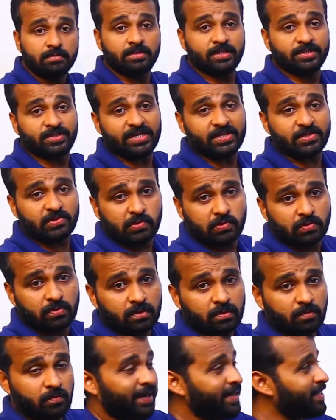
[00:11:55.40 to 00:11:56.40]
This
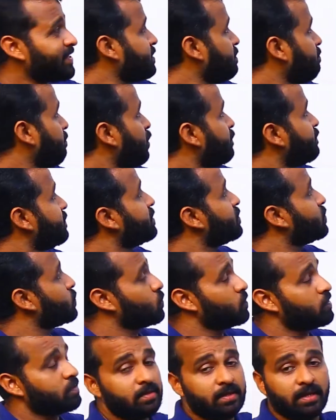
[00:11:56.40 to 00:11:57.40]
is, what is the symbol of
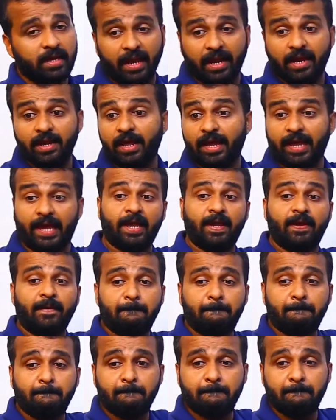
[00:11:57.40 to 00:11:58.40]
this? Na.
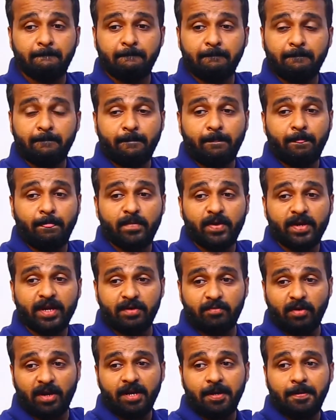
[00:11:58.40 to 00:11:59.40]

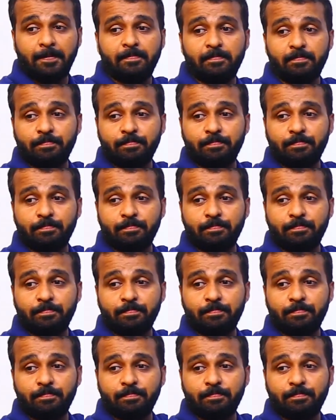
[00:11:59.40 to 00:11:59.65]
Anyone?